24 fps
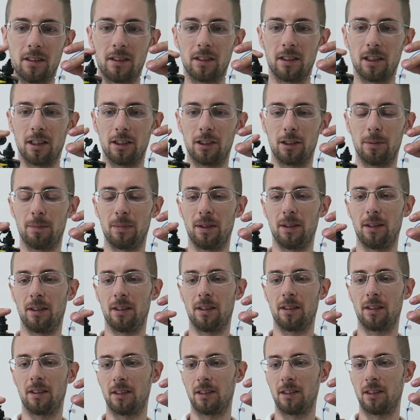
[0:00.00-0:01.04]
That should be
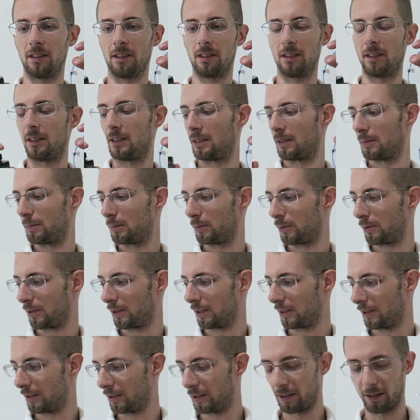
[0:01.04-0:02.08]
more
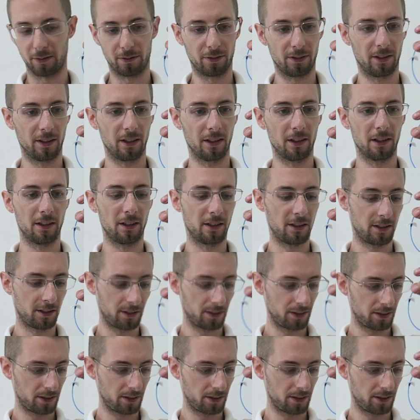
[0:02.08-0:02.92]
than enough there.